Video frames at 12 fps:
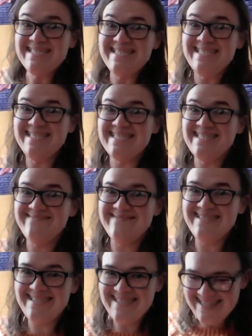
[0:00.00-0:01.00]
Guess what
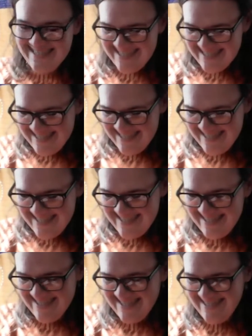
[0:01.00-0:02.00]
I casted
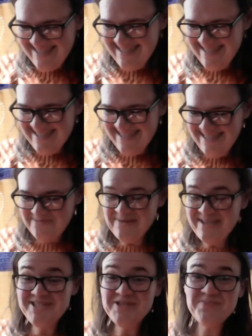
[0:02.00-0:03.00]
on?
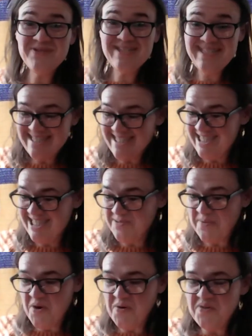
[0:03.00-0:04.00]
My Superstitious
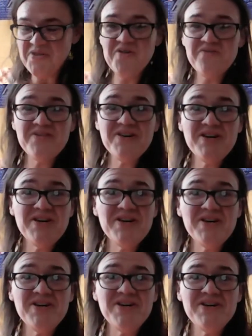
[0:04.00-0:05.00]

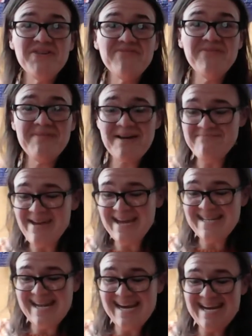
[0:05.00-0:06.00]
pullover from my Make
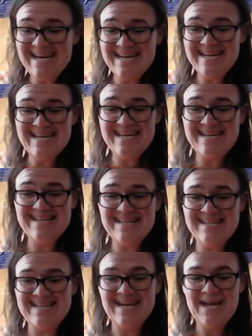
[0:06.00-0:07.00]

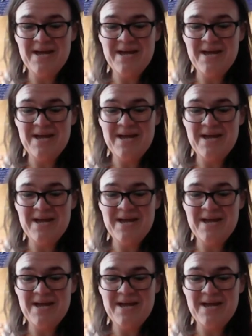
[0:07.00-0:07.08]
9.